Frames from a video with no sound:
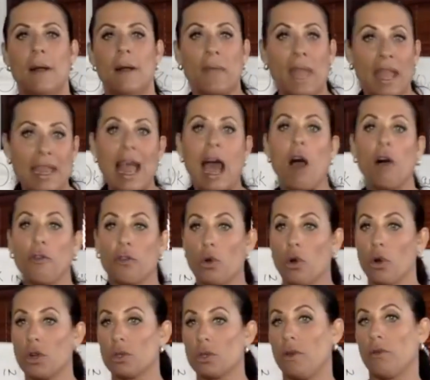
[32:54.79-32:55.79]
And now, of
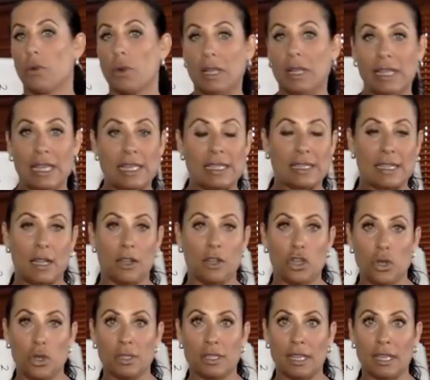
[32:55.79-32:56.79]
course, we've released it and
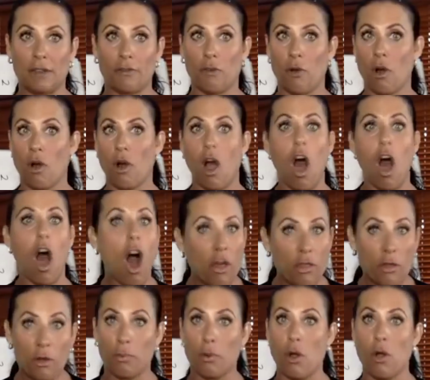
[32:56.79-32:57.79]
used it for
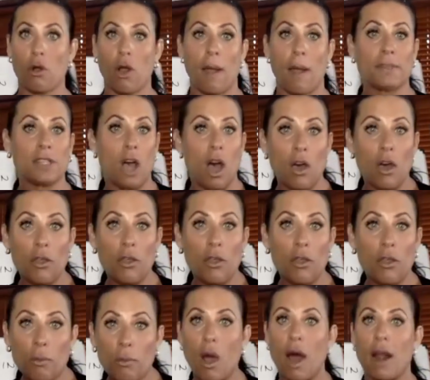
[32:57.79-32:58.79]
other programs,
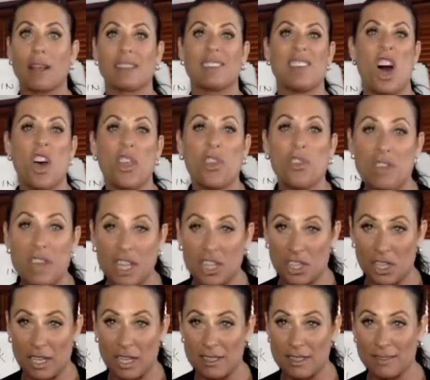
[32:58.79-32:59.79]
other products, other
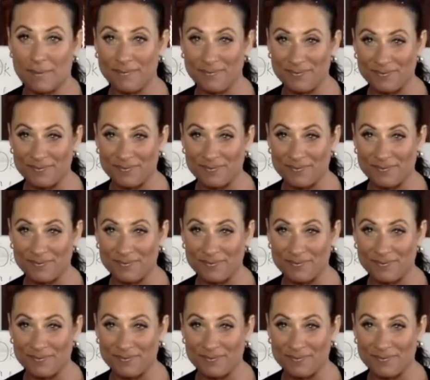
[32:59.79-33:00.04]
niches.